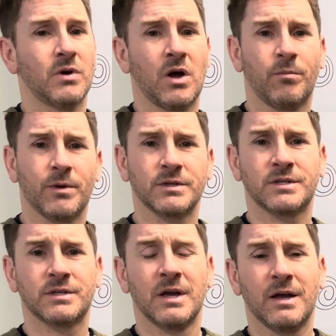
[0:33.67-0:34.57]
help
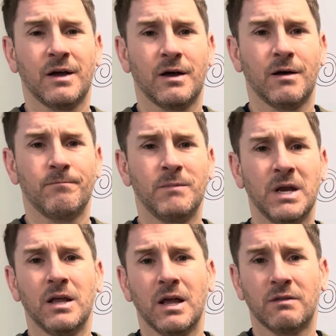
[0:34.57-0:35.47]
us
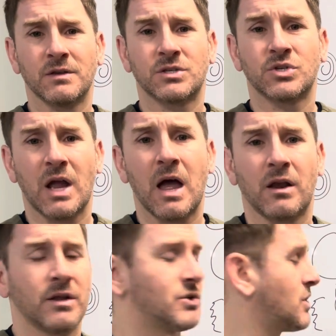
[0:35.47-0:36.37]
mediate this
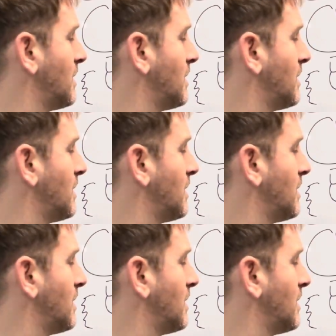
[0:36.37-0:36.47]
challenge.